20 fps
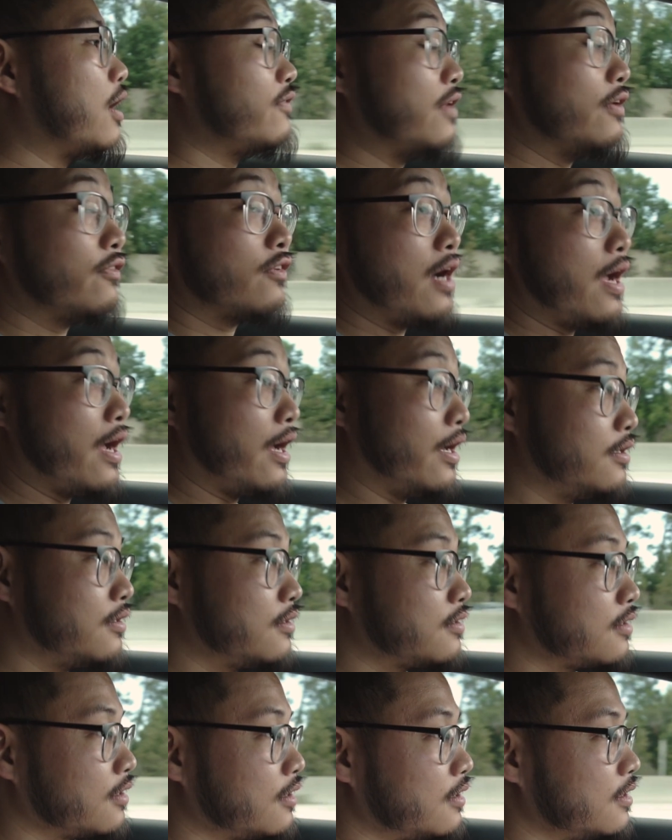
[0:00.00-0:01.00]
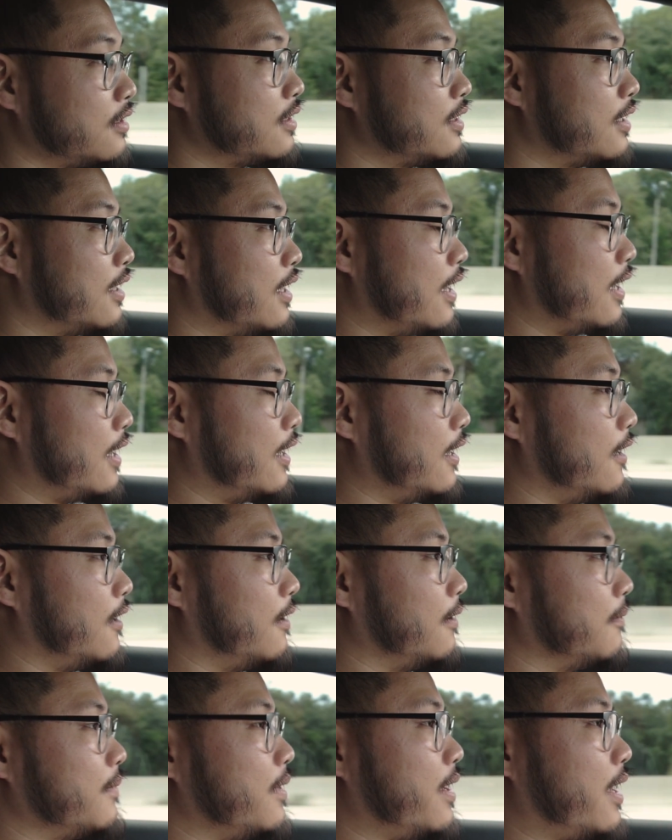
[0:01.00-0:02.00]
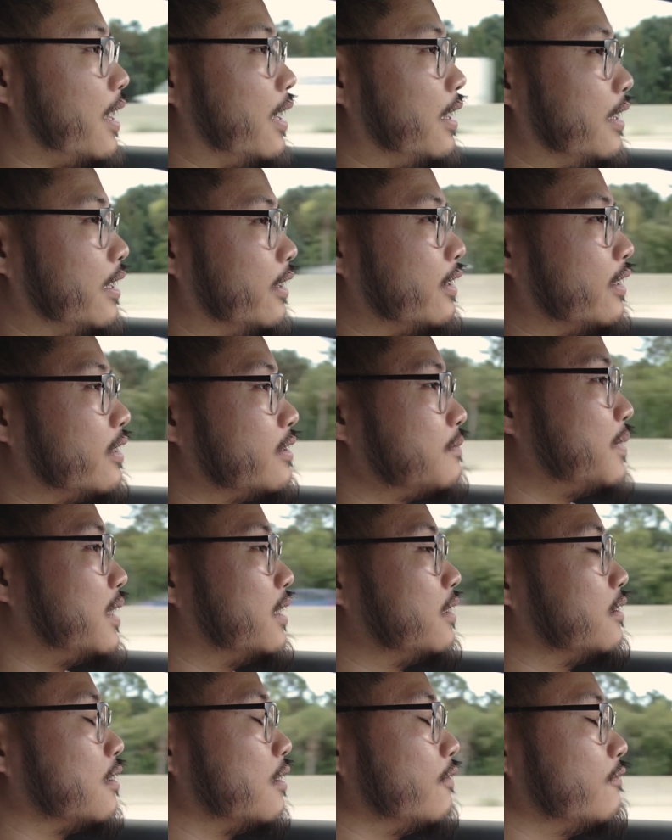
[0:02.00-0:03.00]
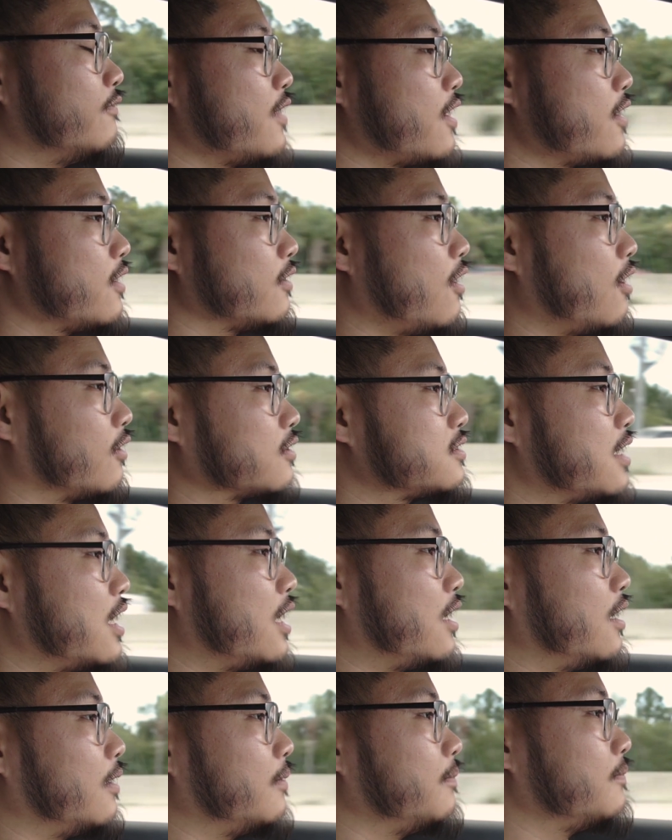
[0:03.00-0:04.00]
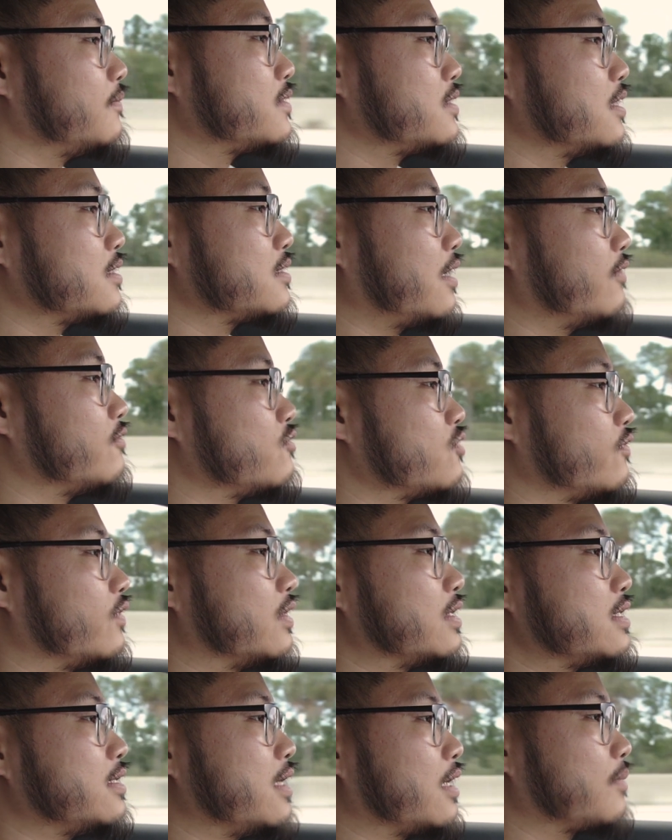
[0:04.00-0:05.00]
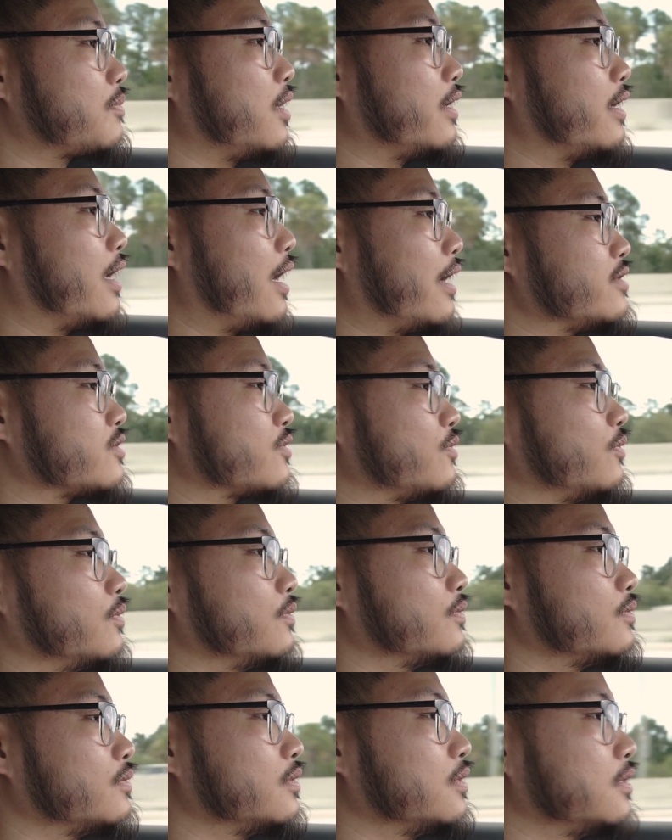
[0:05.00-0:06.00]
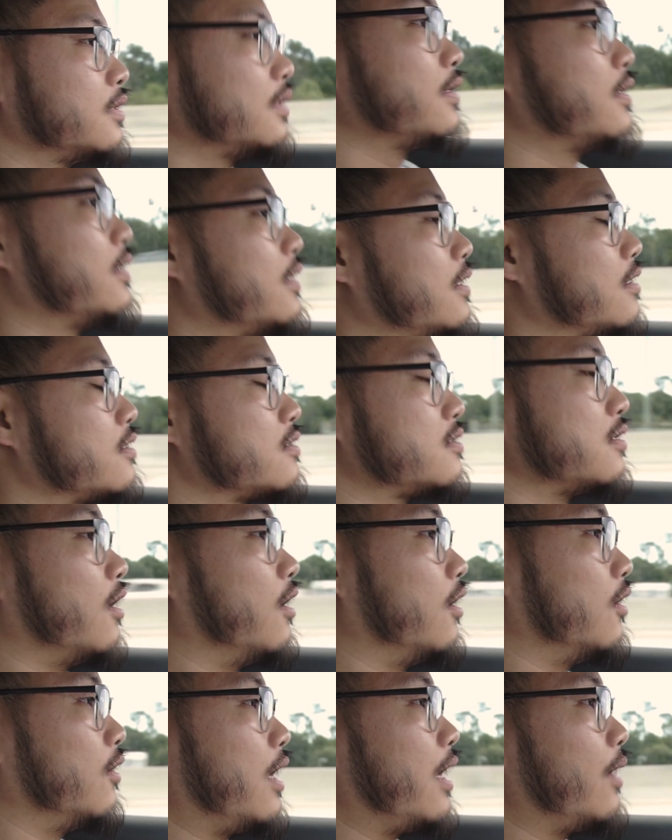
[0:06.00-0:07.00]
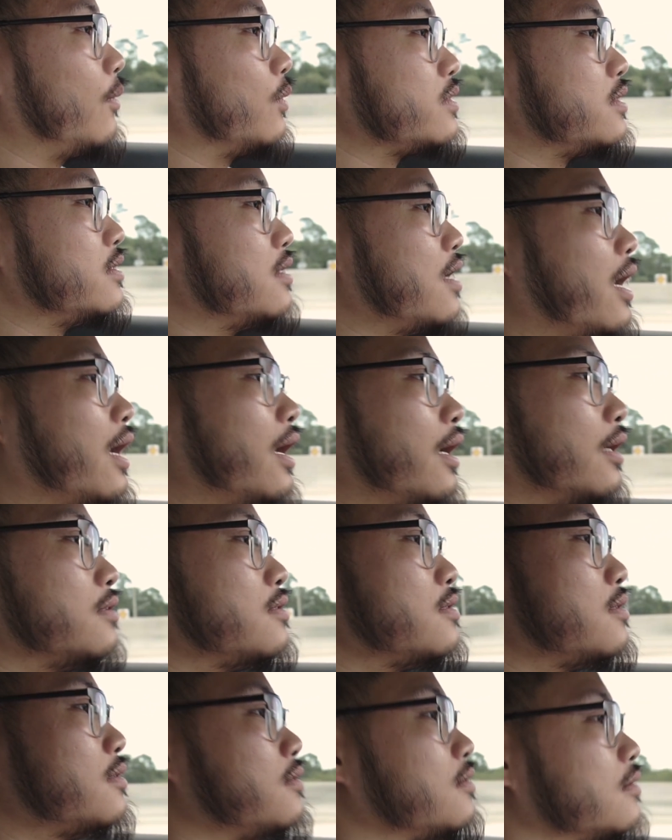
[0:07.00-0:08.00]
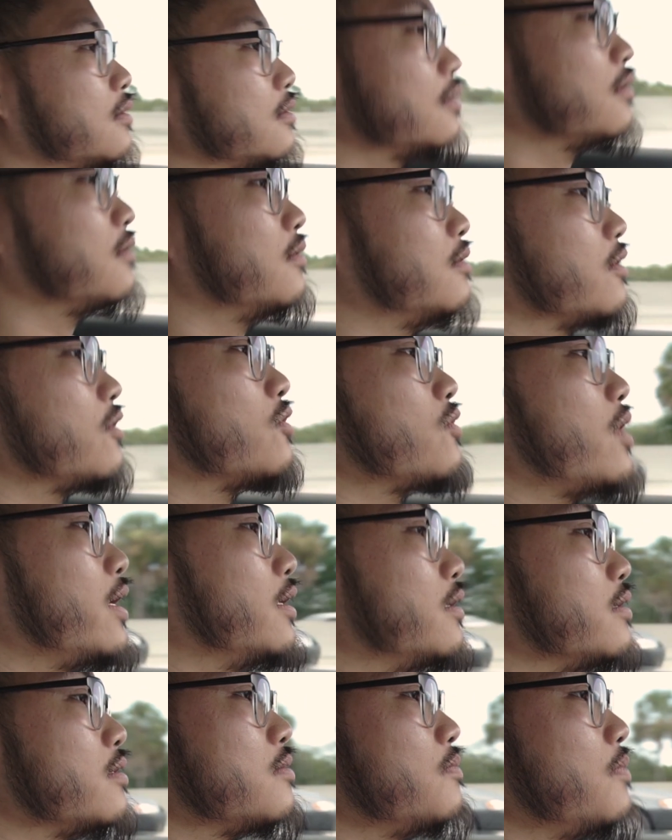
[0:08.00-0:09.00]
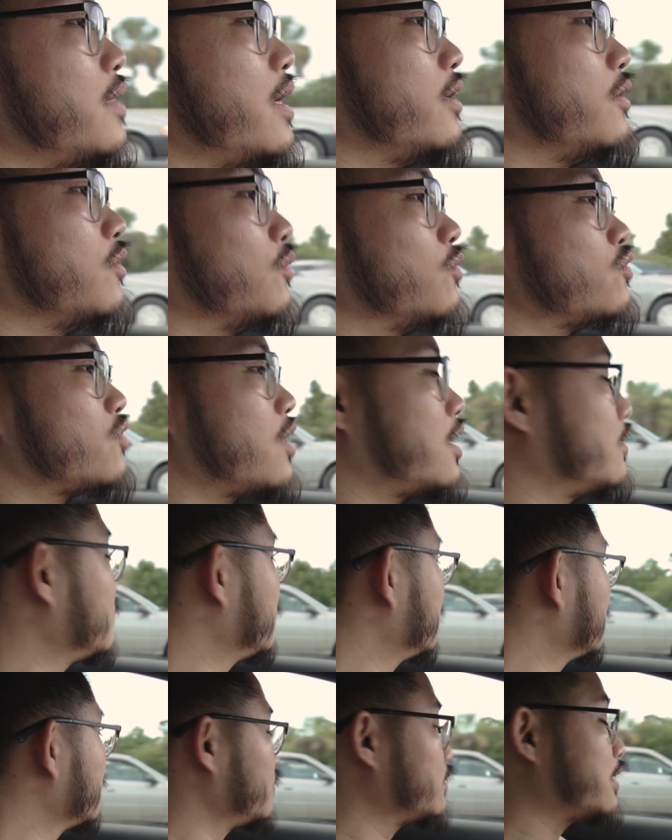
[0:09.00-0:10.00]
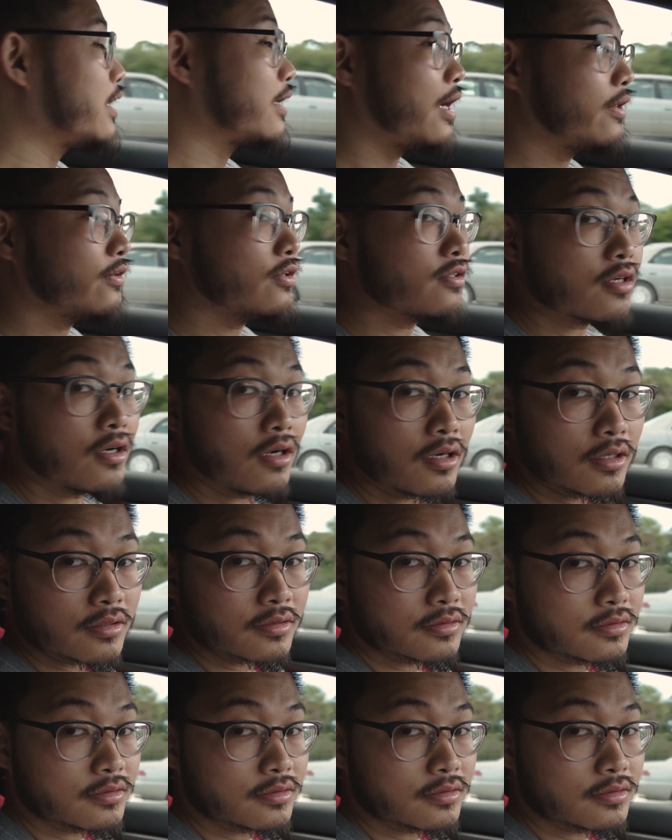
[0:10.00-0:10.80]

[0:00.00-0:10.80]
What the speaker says: I've ever had. And it had been a very long time since I've driven a stick, probably high school. So I was not the greatest manual driver when I got this car.